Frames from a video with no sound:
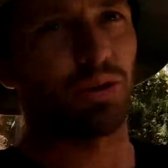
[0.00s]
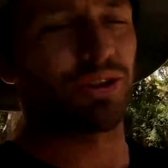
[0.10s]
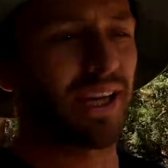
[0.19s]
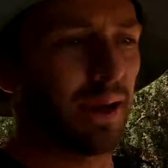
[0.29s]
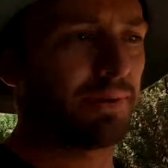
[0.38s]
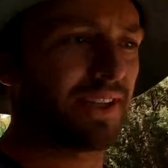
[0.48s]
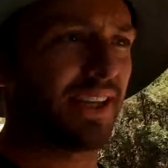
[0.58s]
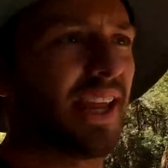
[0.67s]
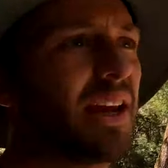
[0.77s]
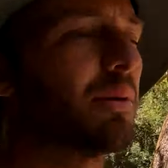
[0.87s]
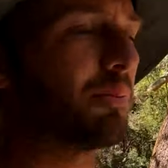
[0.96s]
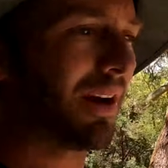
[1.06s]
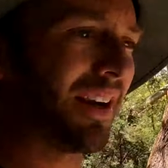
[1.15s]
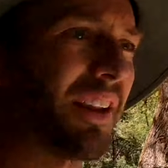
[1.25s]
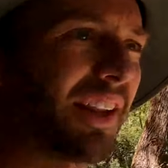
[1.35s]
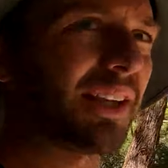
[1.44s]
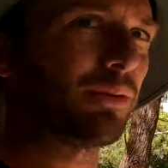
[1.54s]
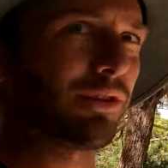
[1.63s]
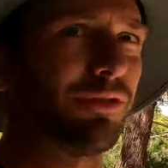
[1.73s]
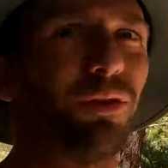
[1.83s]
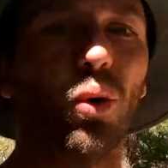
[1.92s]
there was campers in there, but I think there
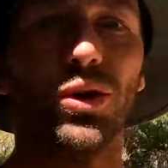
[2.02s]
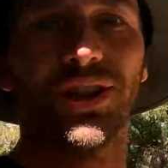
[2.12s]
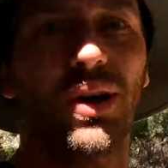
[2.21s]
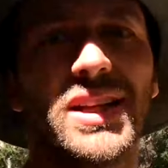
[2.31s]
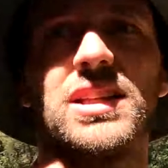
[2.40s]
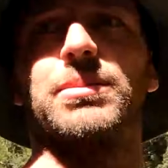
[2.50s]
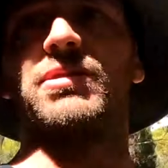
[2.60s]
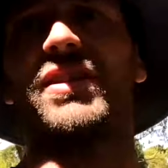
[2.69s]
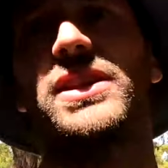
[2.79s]
was four sites. Let me